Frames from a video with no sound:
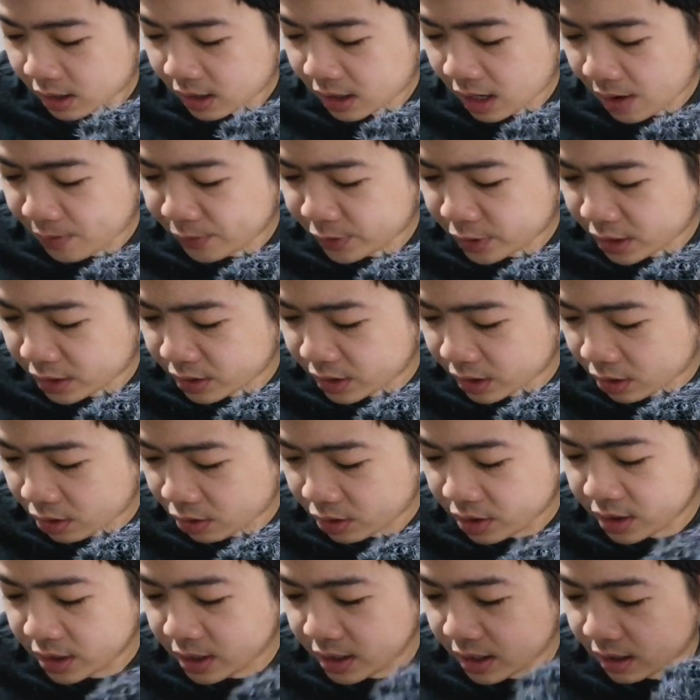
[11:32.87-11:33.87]
camera
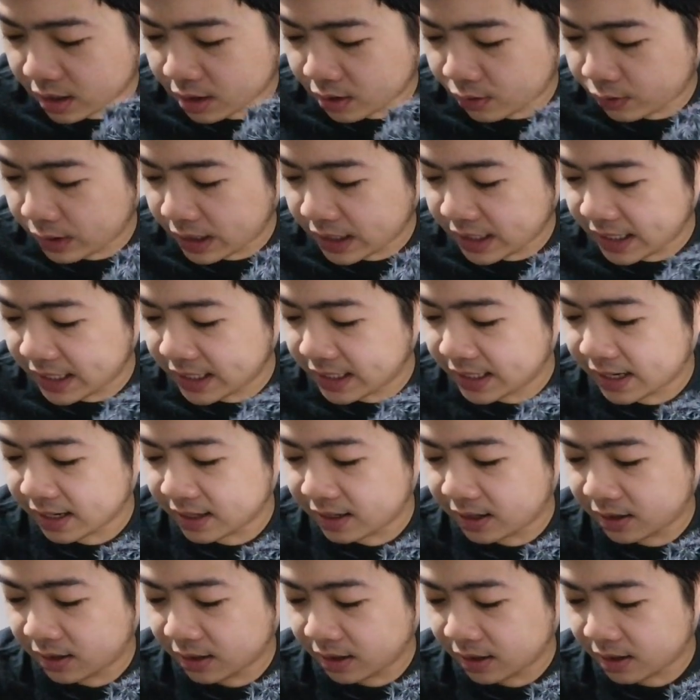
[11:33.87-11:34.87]
recording, we need
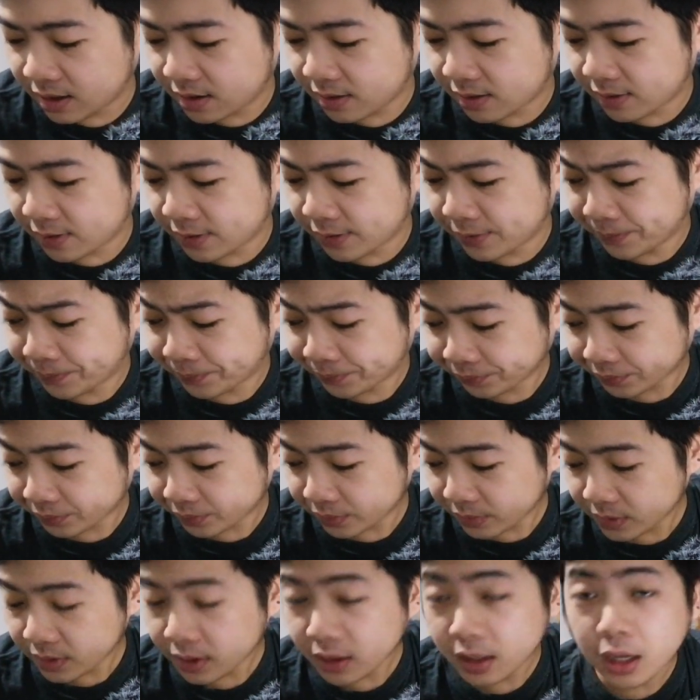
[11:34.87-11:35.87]
kaning
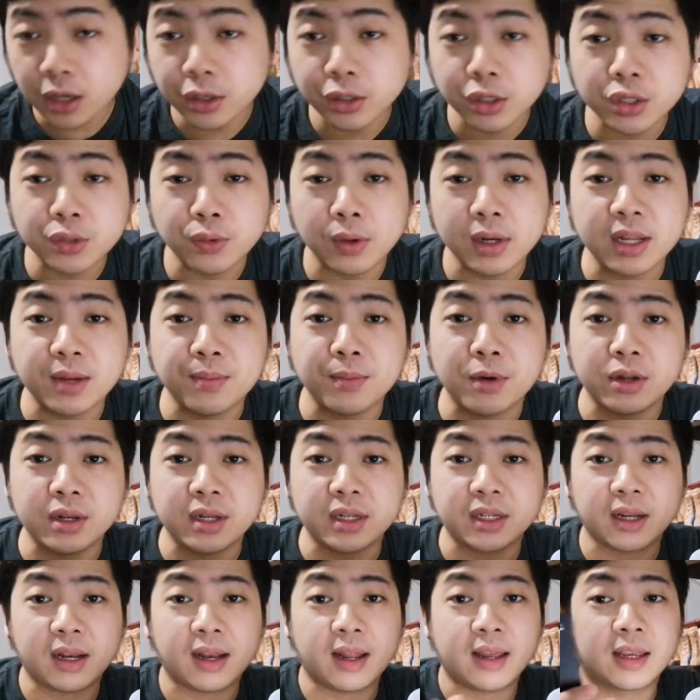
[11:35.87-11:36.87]
usually mo
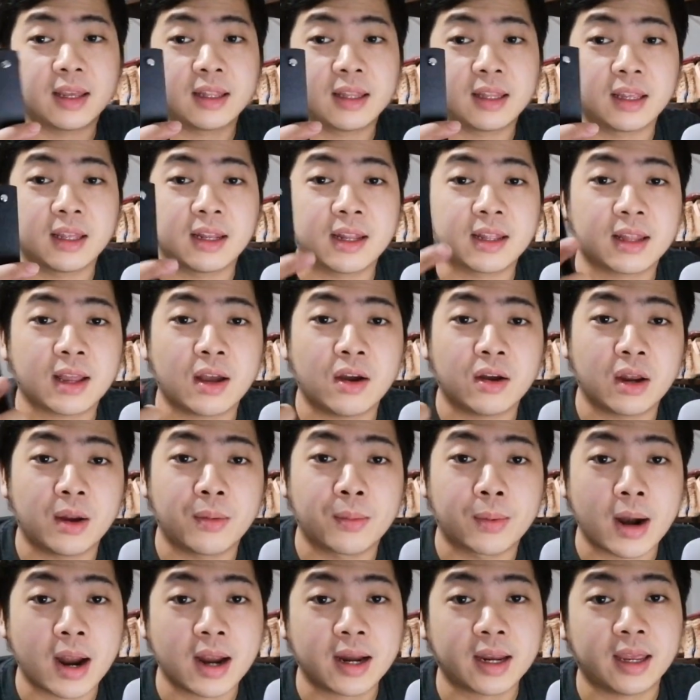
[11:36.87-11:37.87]
na siya lang yung ginatawag nga
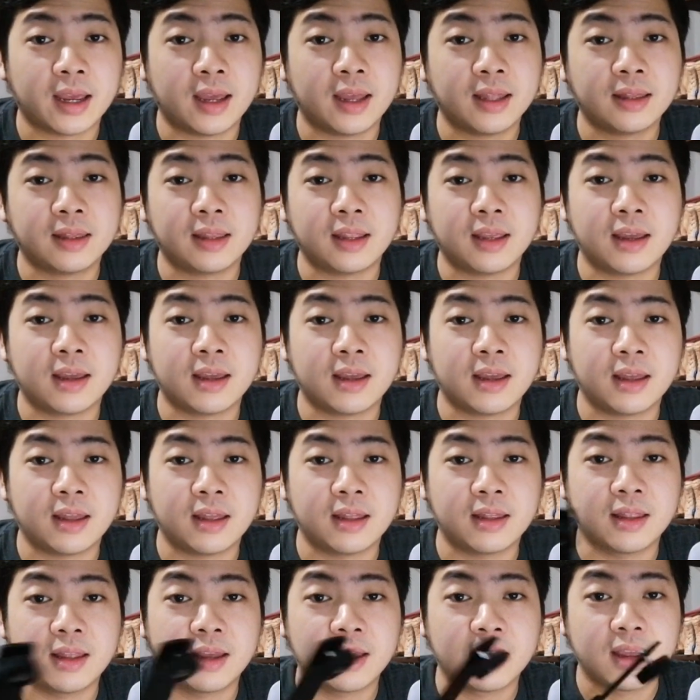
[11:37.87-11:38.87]
bracket,
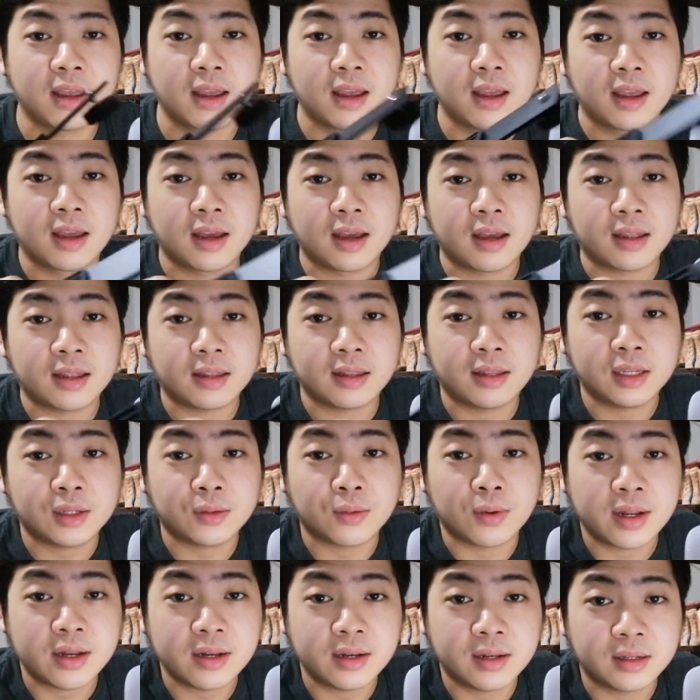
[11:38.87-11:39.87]
and this
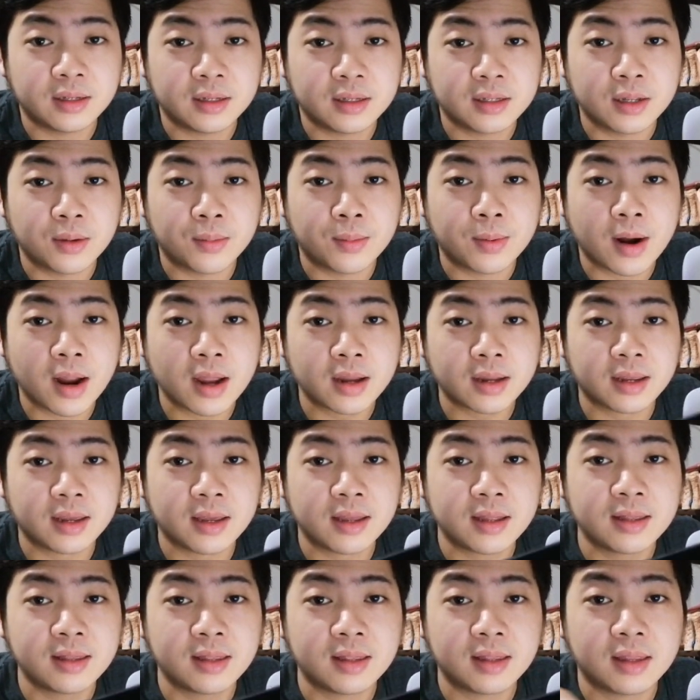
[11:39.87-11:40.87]
one, this is the
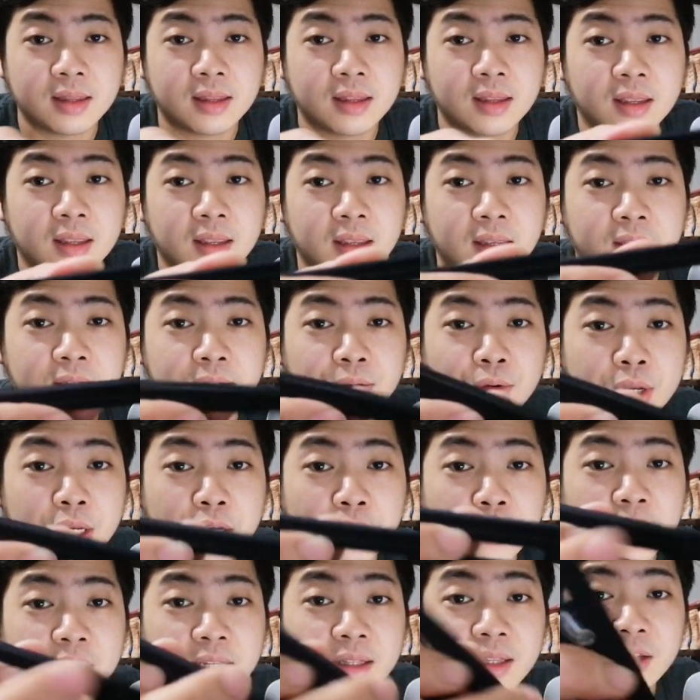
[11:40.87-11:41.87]
bracket. So
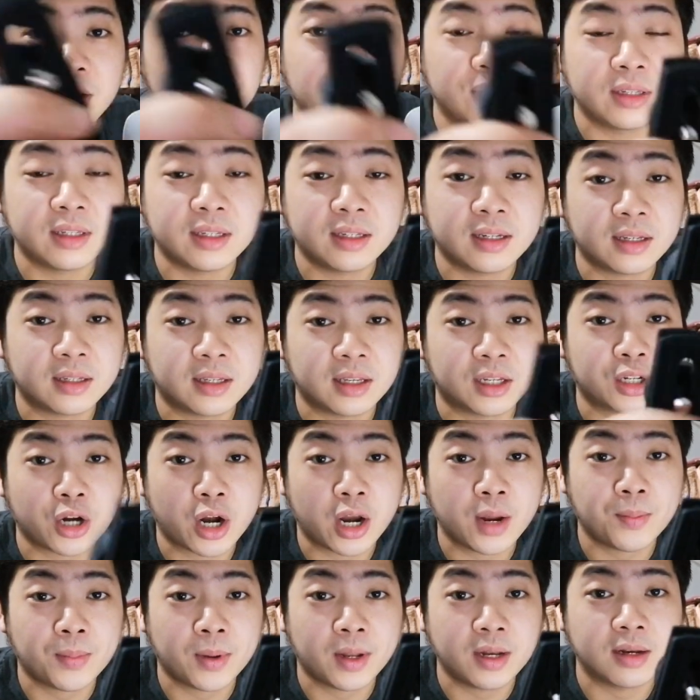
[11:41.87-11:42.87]
i-connect ninyo din siya sa
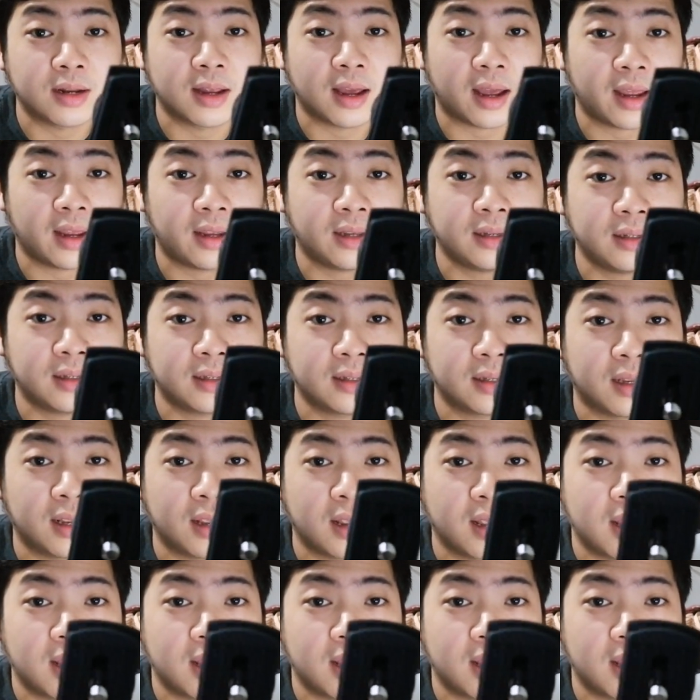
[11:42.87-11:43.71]
tripod, guys.